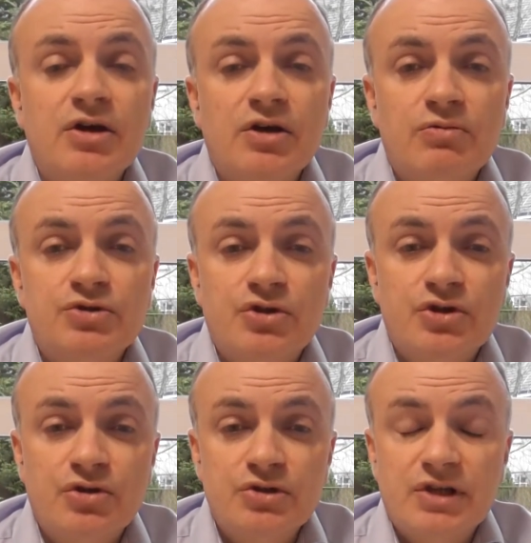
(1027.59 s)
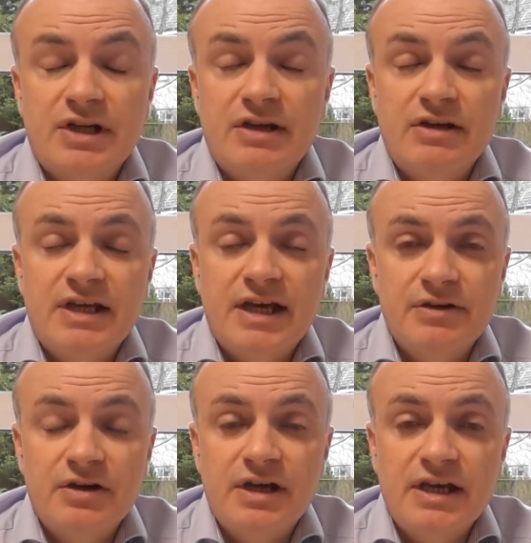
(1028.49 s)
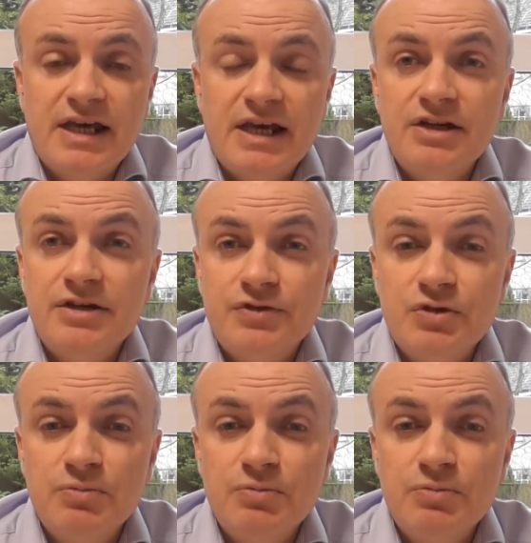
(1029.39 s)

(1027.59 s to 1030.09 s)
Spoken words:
will draw it all together again in a few